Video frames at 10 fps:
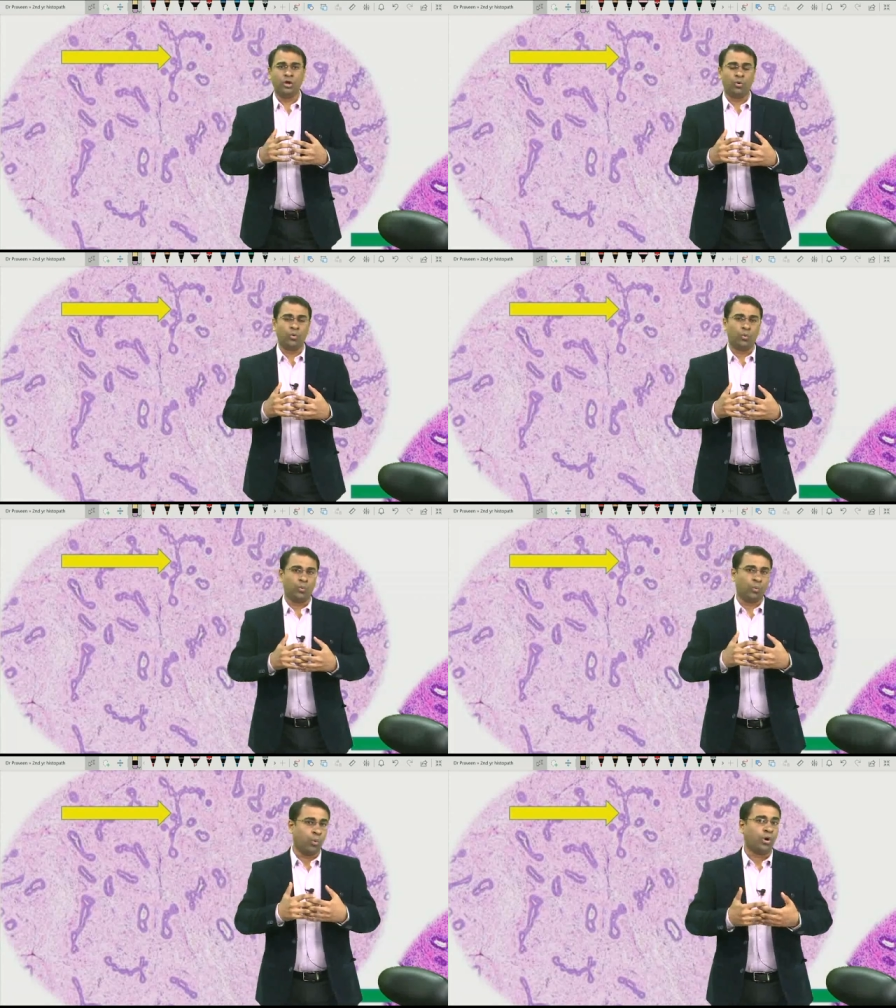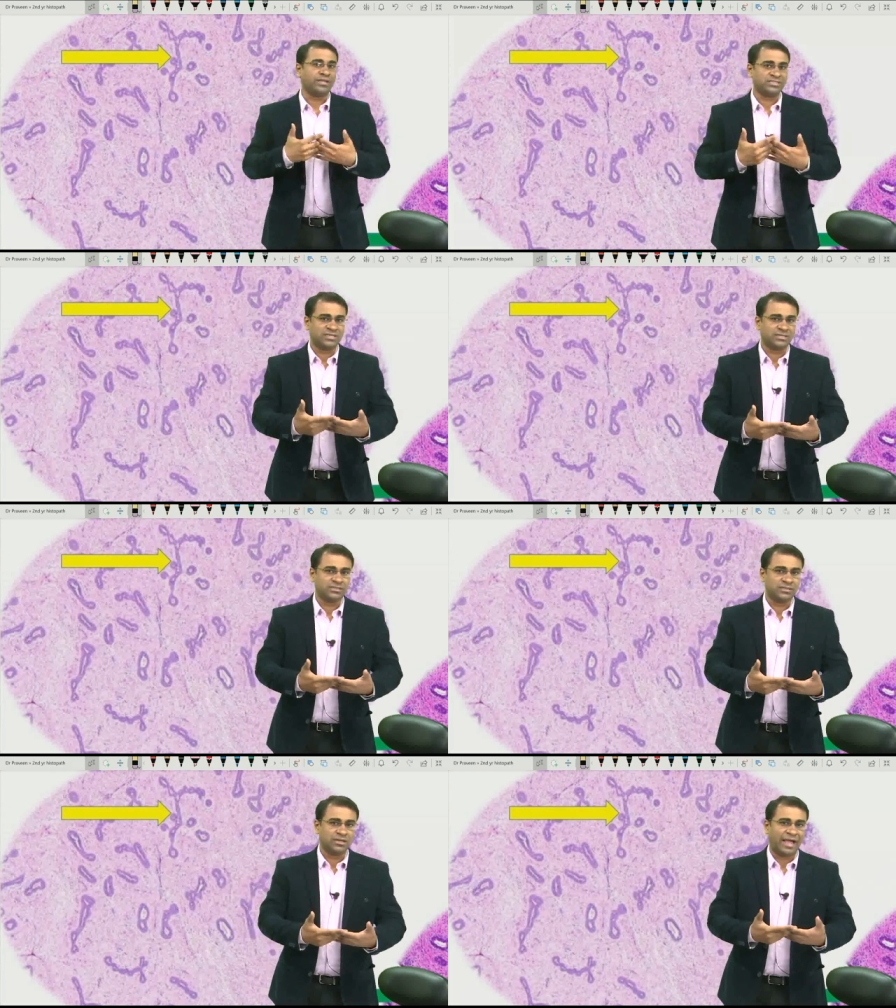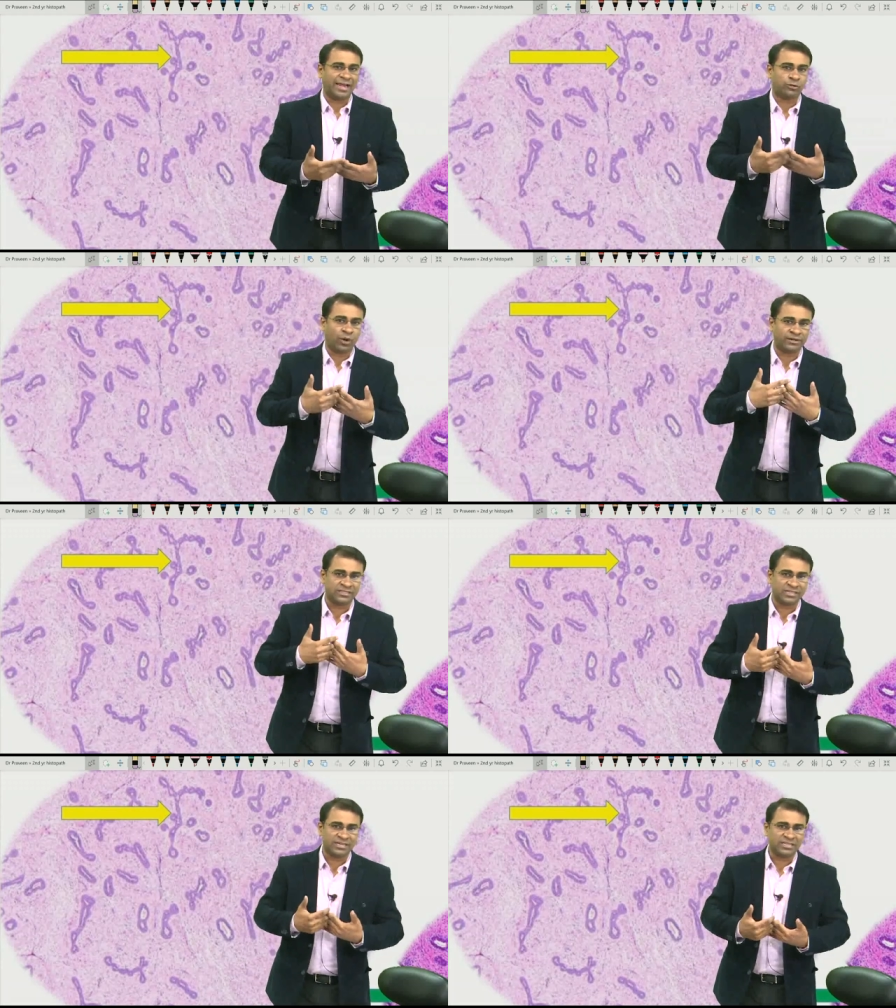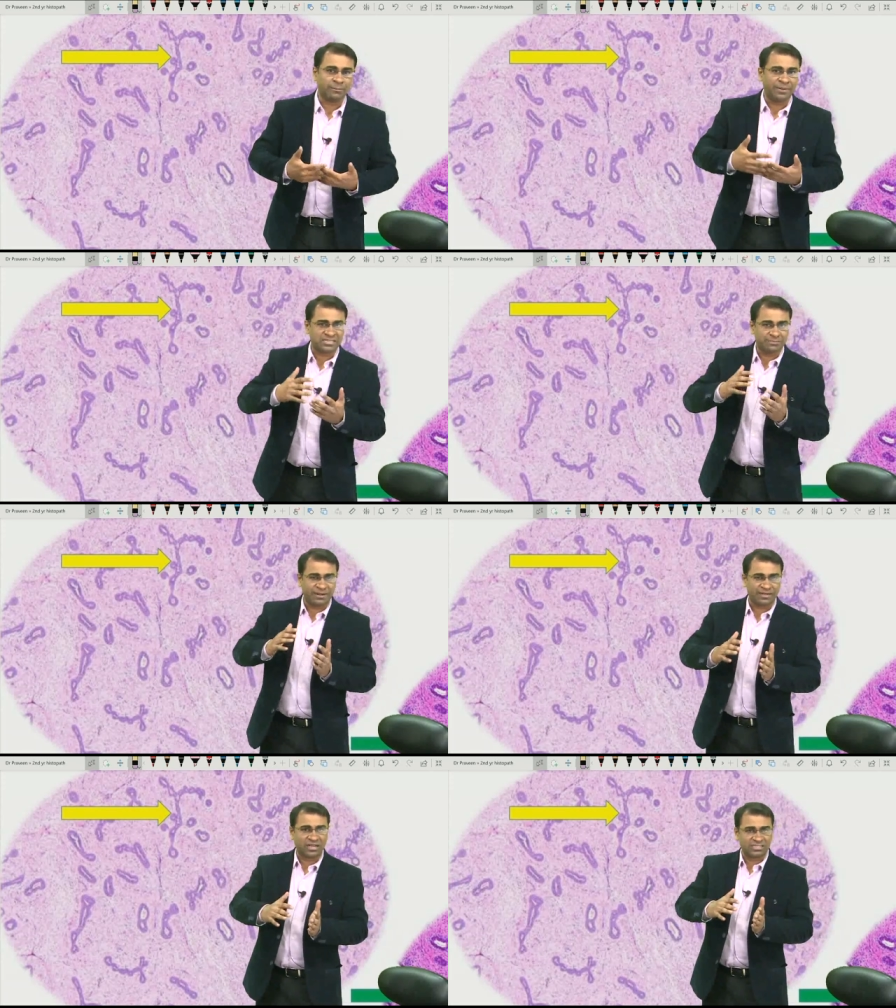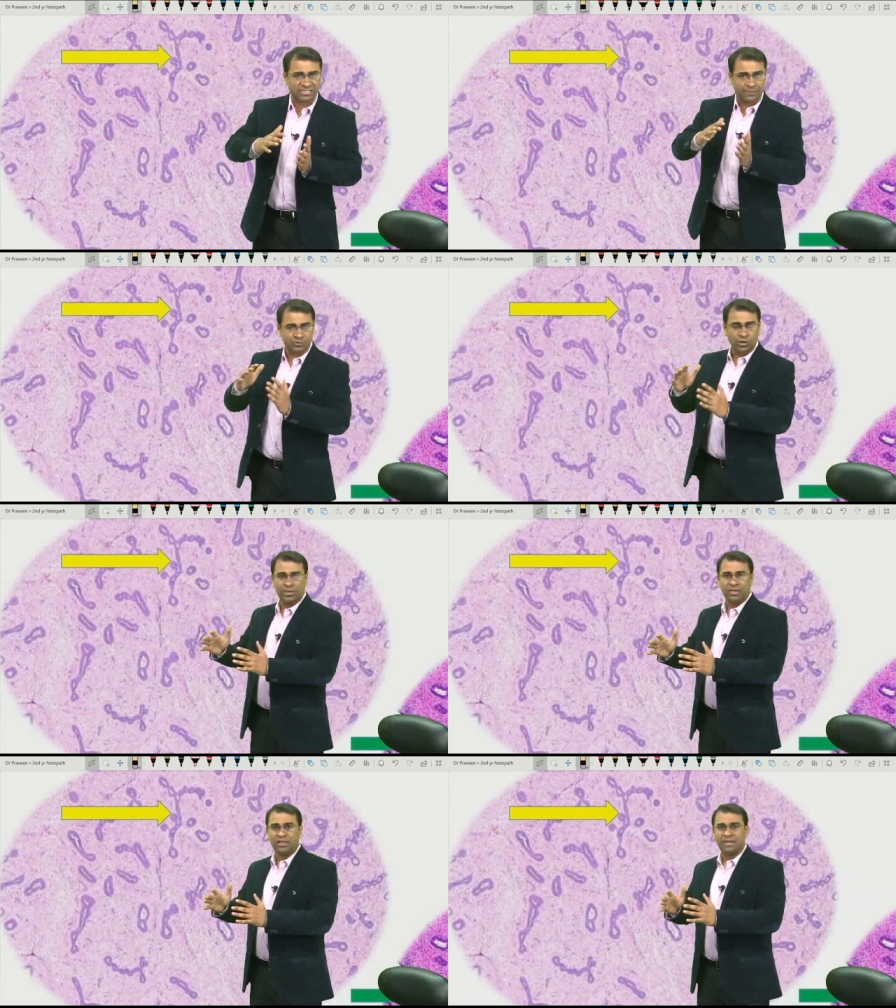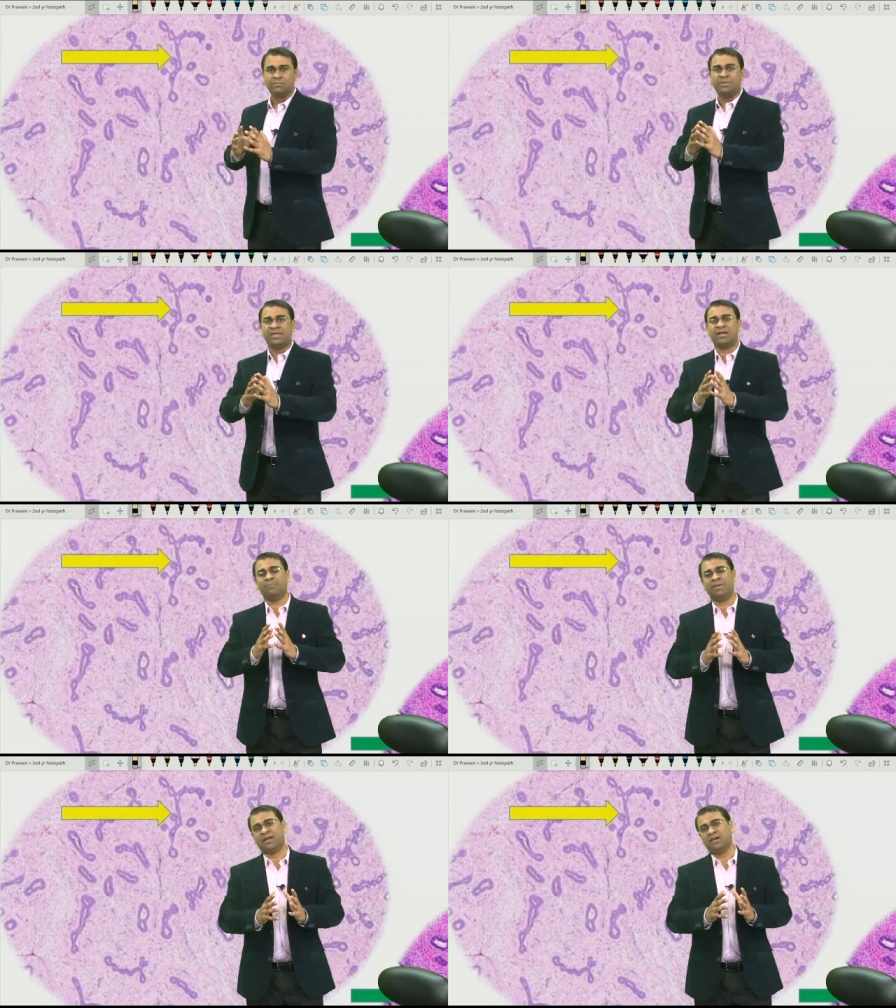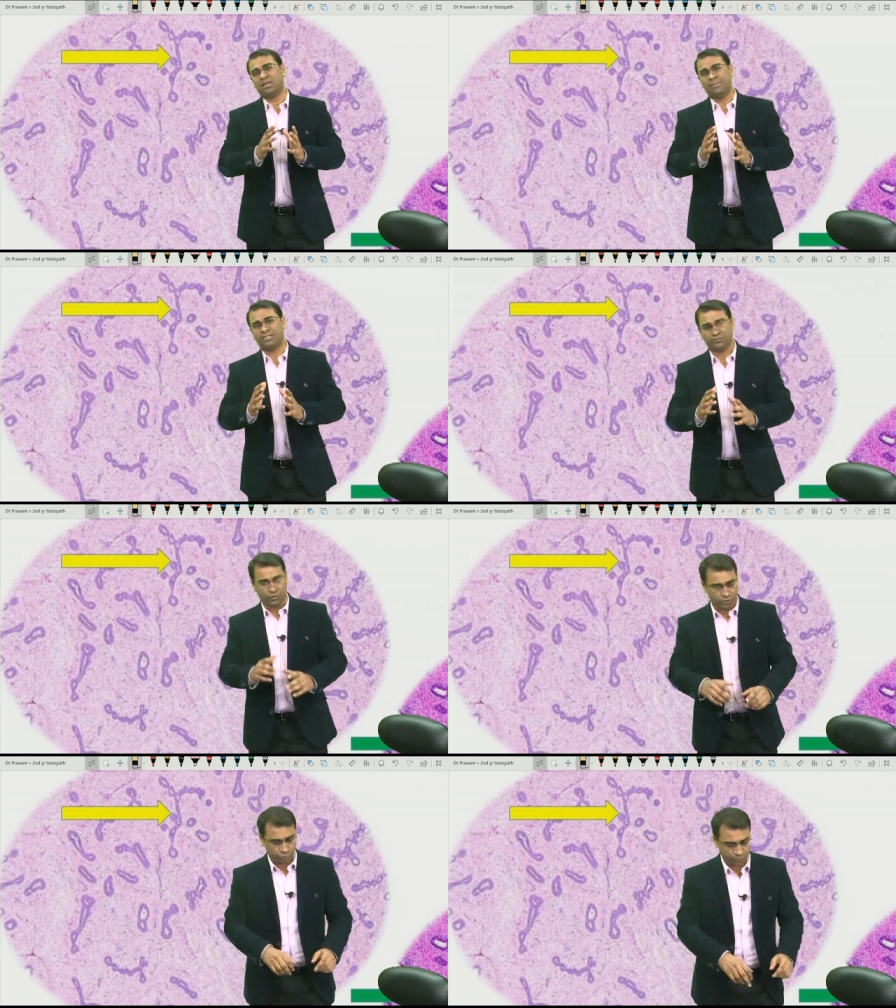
Now, what is it? And to understand in a best, better conceptual way, let me make a, make image for